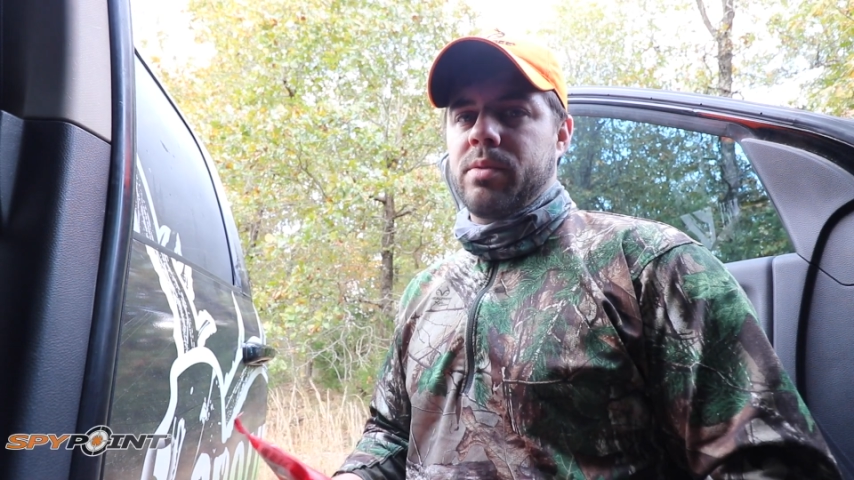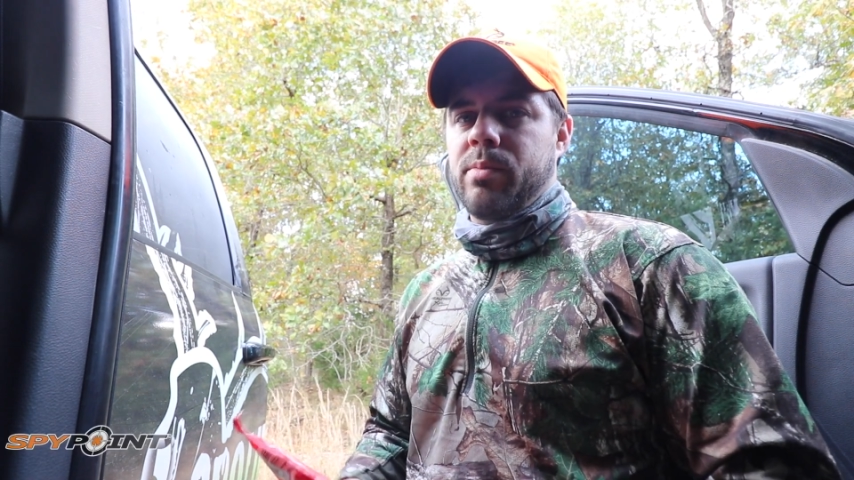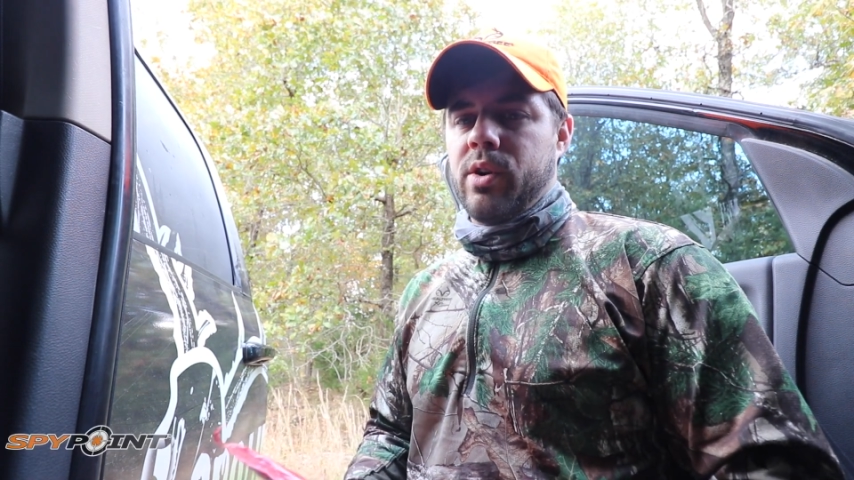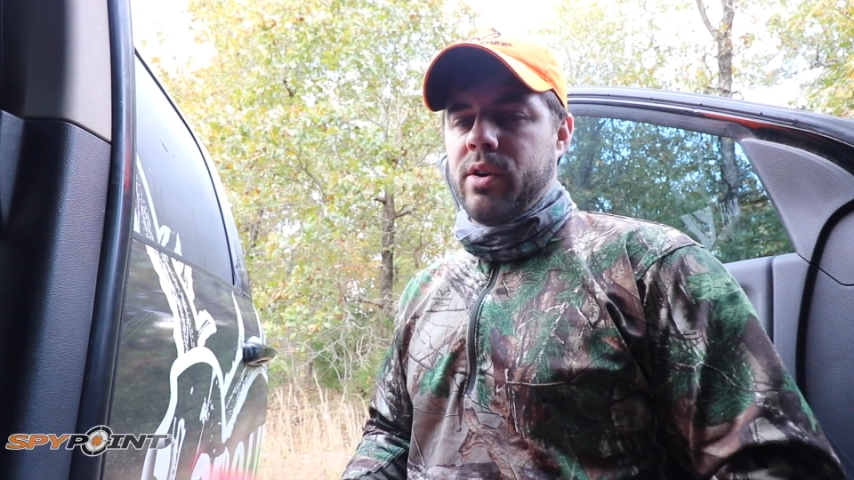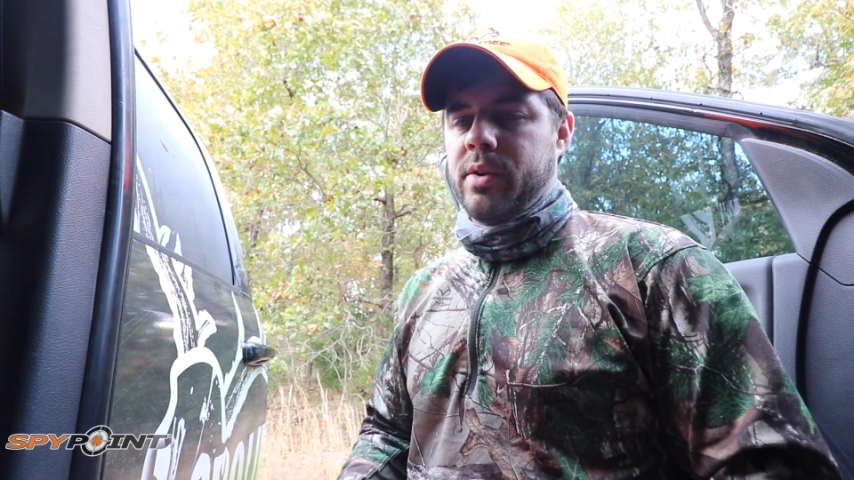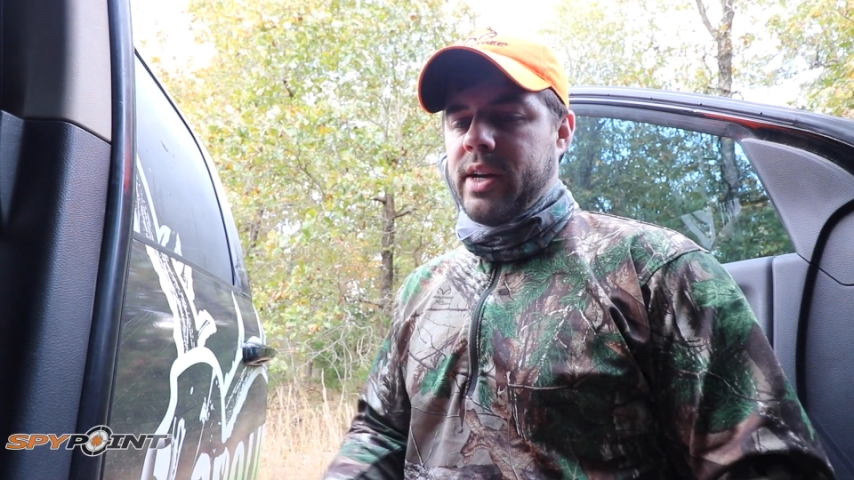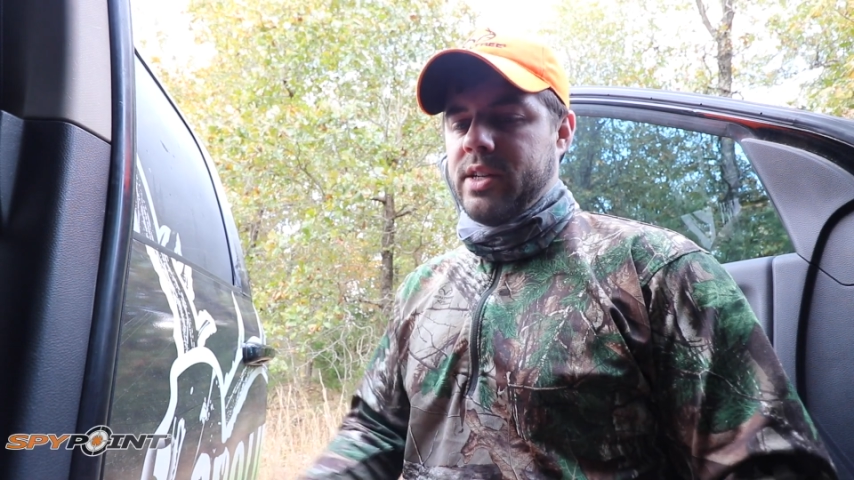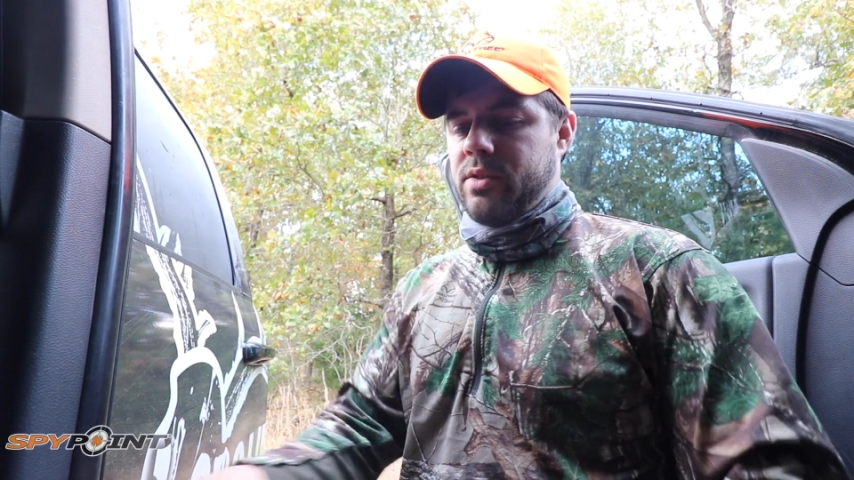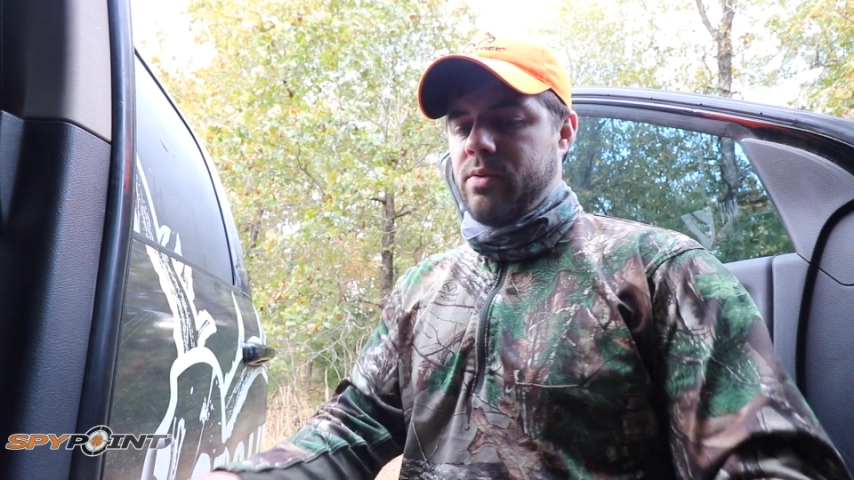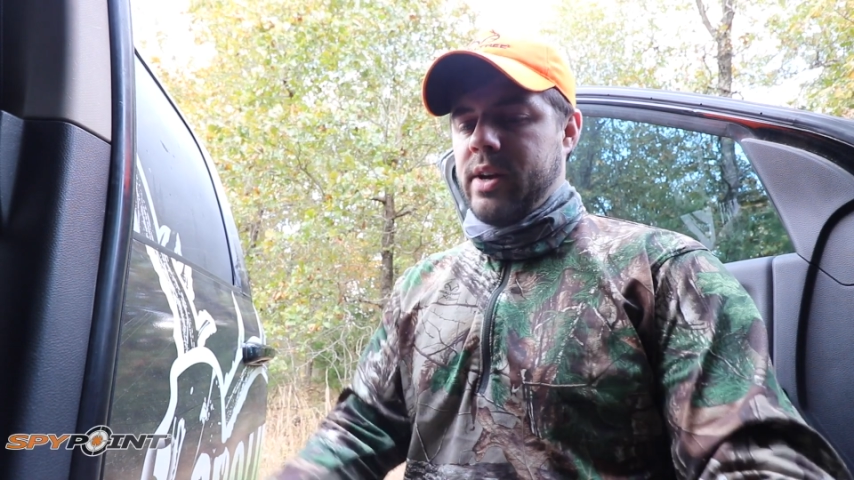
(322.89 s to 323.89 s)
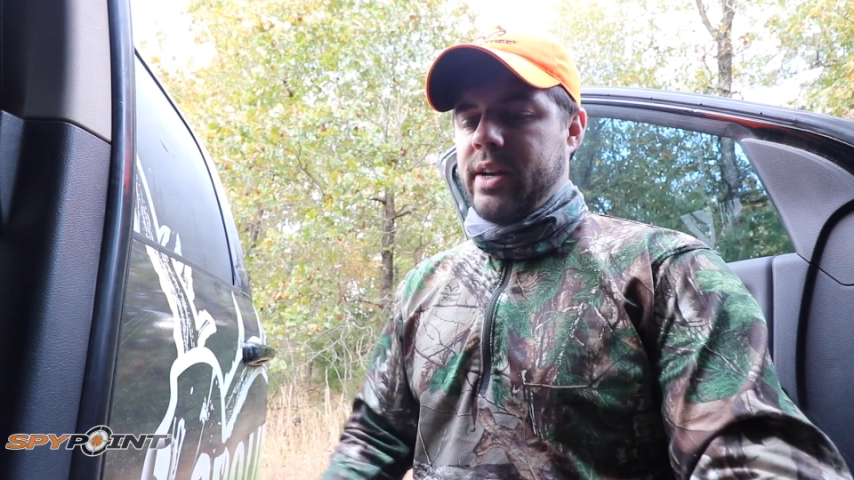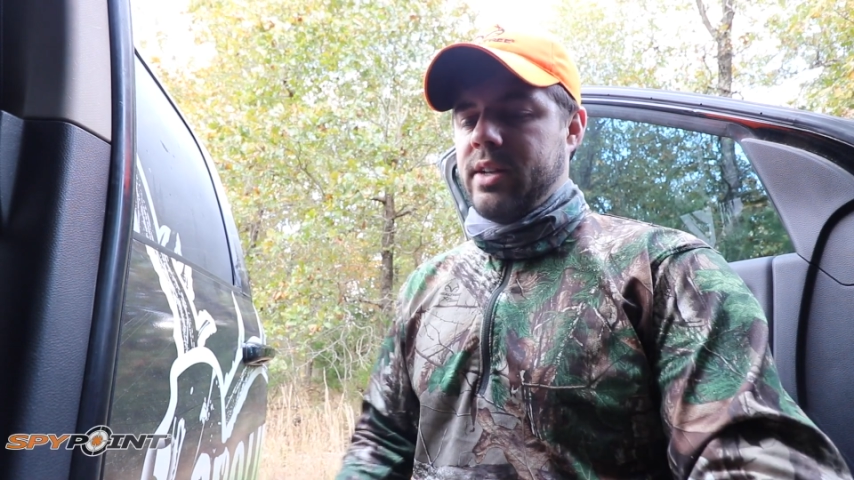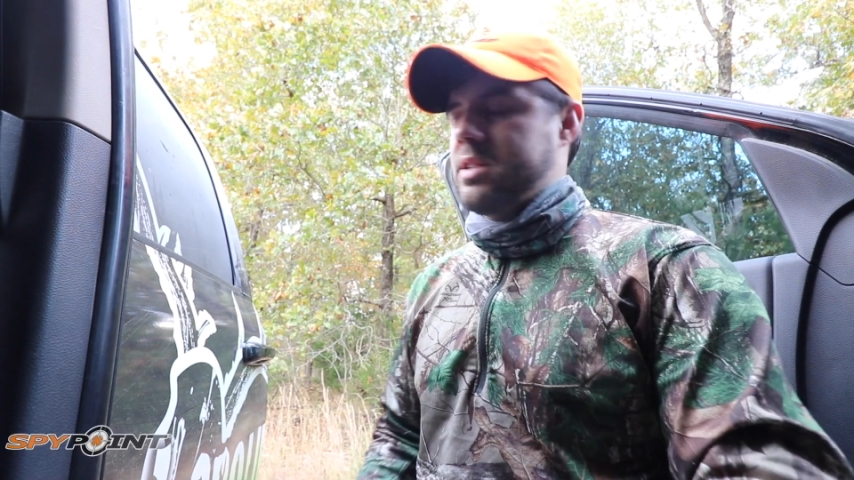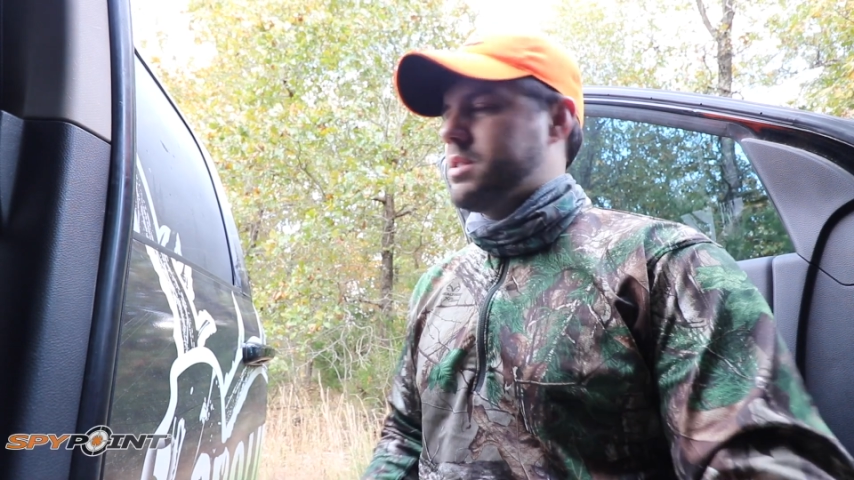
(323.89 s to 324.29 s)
tomorrow in case it rains.